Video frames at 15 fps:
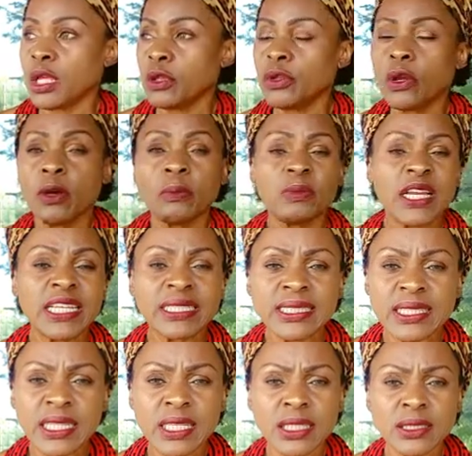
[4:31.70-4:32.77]
your
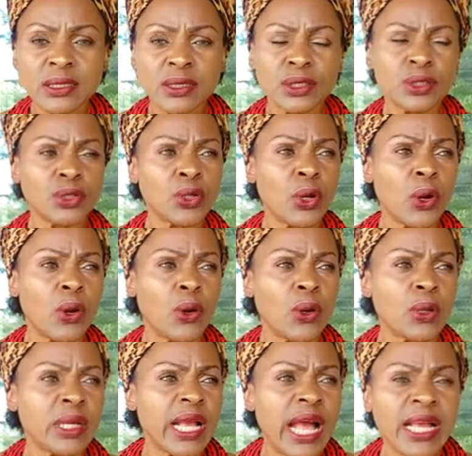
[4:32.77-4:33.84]
blessings,
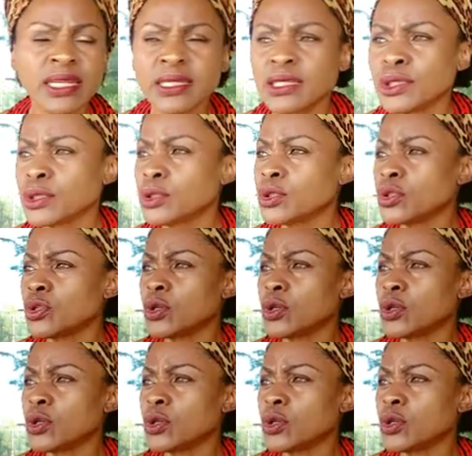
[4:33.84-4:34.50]
your guidance,